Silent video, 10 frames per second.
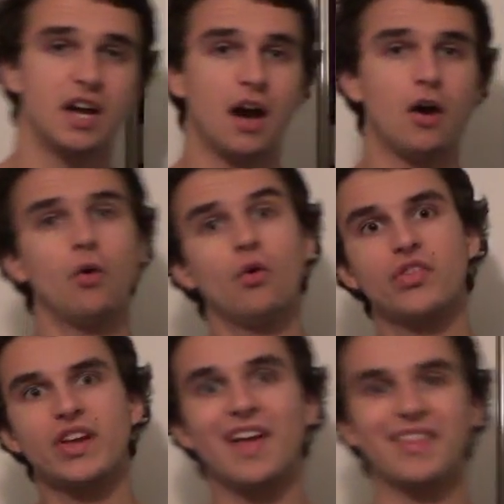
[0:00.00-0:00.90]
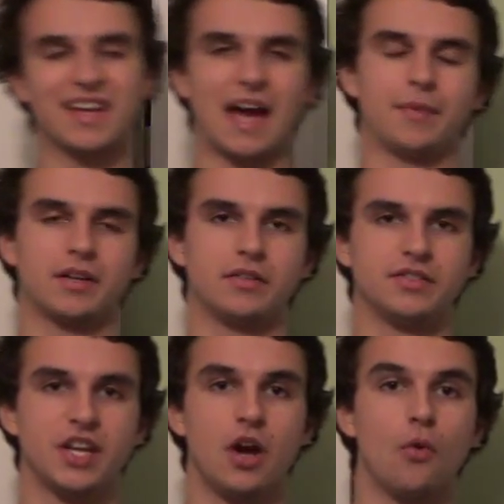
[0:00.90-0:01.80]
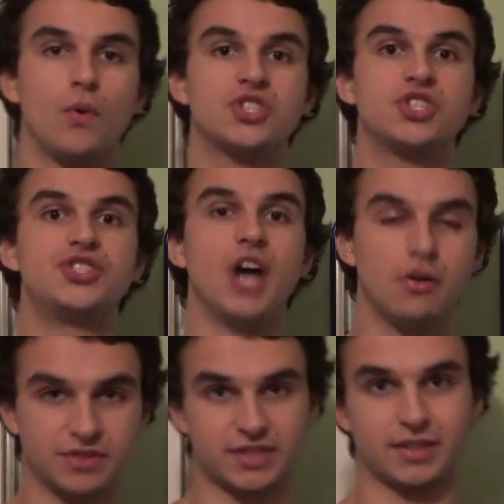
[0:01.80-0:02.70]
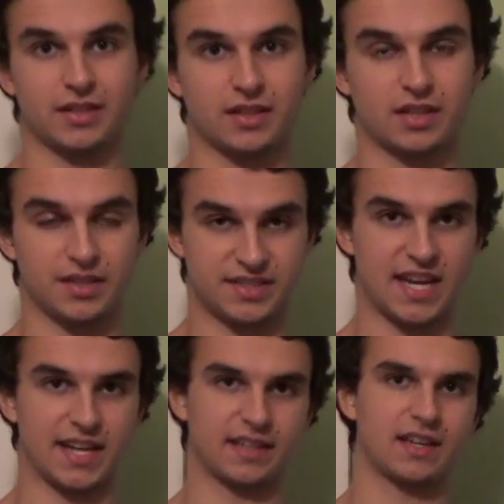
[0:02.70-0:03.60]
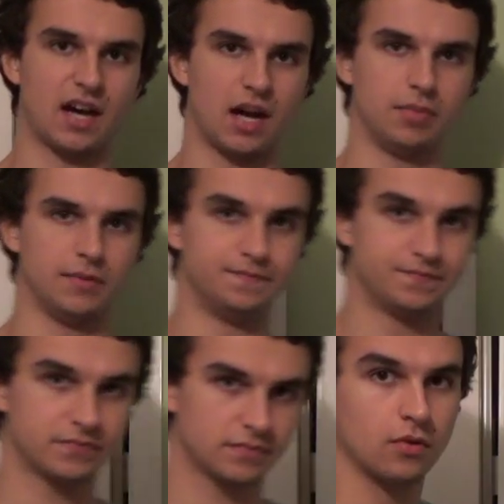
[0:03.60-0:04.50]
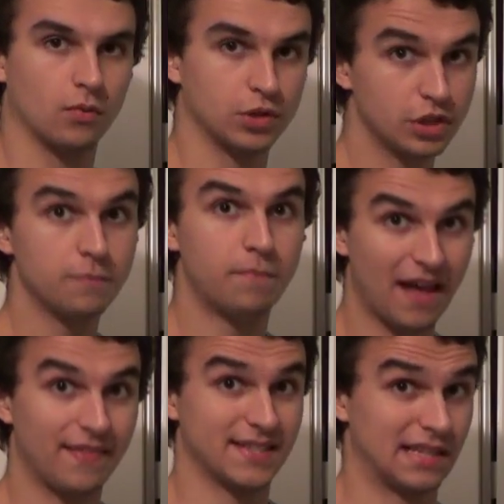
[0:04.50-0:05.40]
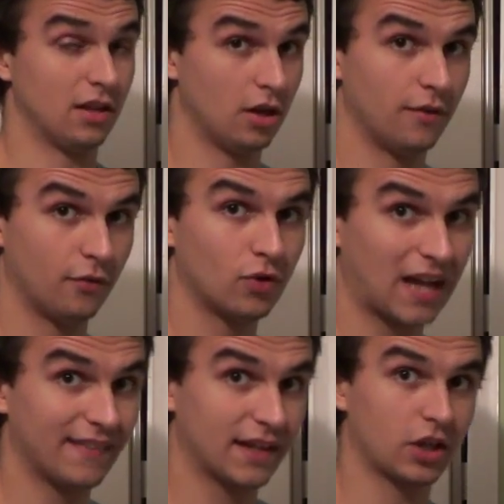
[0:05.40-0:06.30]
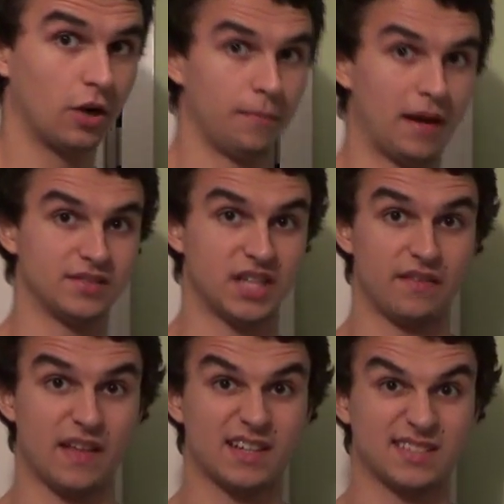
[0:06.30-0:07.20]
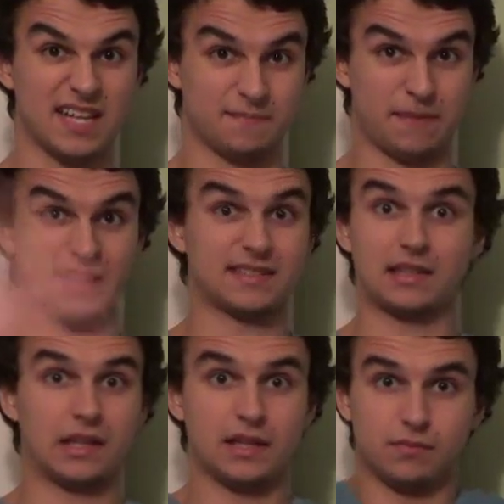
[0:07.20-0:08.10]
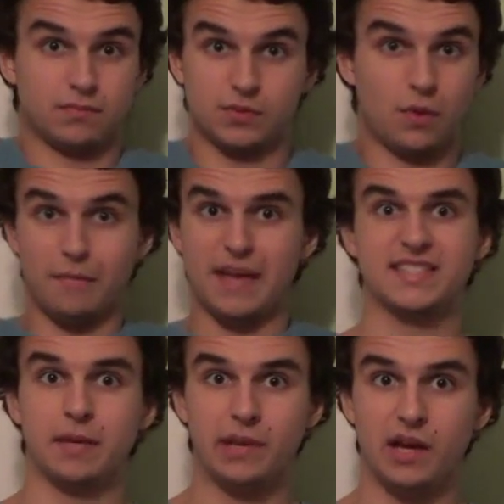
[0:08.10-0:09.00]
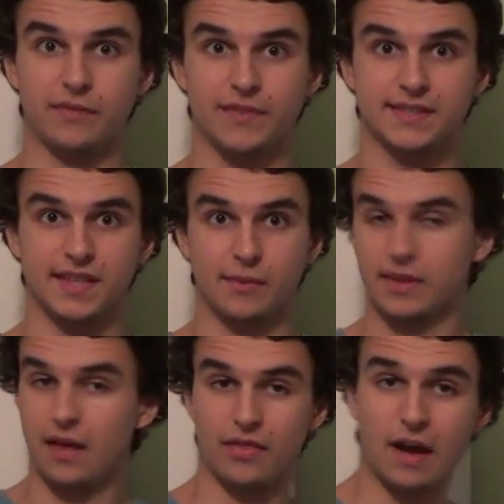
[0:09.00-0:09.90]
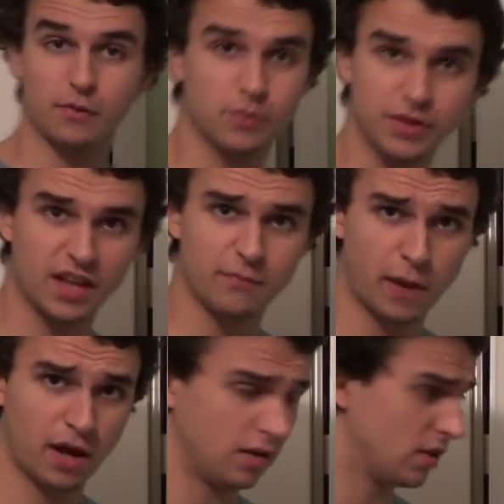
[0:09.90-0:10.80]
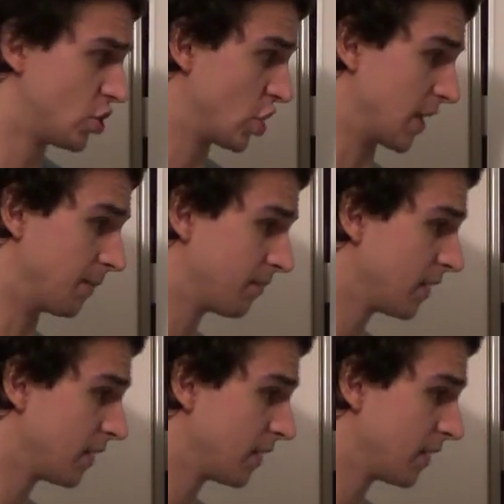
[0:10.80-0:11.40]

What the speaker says: are all the other chemicals which don't contain carbon. Well, you bet there's a lot of organic compounds out there, because that basically is what makes up life, isn't it? Without that, we wouldn't have biology.